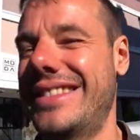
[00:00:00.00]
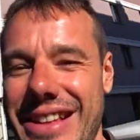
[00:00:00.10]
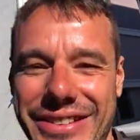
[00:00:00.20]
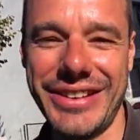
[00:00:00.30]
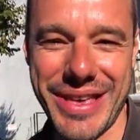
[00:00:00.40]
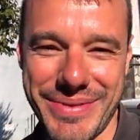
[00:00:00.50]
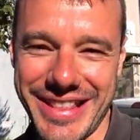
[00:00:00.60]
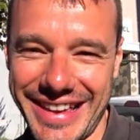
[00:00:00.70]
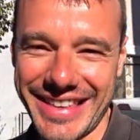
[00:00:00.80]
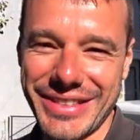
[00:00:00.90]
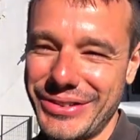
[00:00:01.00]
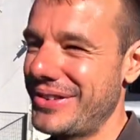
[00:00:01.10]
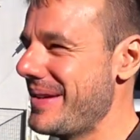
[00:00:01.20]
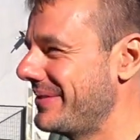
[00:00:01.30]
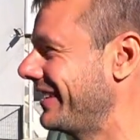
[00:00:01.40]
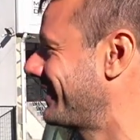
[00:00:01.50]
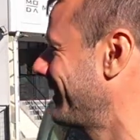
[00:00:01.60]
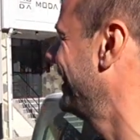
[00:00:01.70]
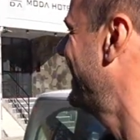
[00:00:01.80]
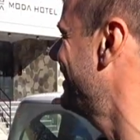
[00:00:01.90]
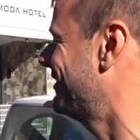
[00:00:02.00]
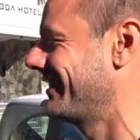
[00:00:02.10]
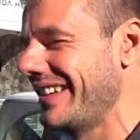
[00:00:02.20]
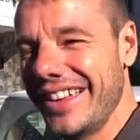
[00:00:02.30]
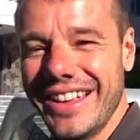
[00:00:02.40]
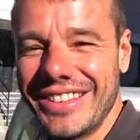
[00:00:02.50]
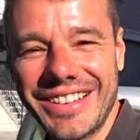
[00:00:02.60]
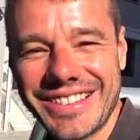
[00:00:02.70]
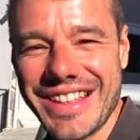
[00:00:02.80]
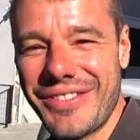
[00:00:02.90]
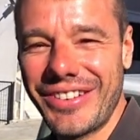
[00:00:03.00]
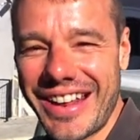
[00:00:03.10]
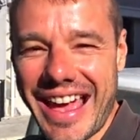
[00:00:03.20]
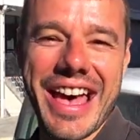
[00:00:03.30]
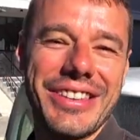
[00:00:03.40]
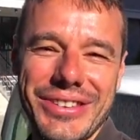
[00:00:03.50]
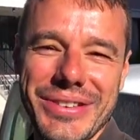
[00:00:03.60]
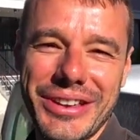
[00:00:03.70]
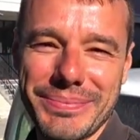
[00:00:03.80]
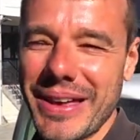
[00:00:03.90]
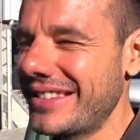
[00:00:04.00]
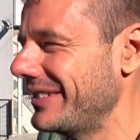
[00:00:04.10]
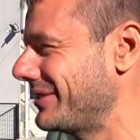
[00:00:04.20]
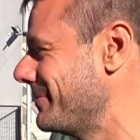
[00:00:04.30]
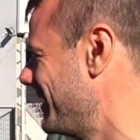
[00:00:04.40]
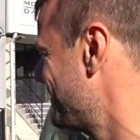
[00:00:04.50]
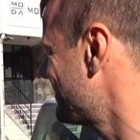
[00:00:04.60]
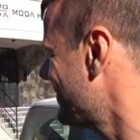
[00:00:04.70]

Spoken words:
not gonna be like in the dreams, it's real life. So it's never as you expect it to be.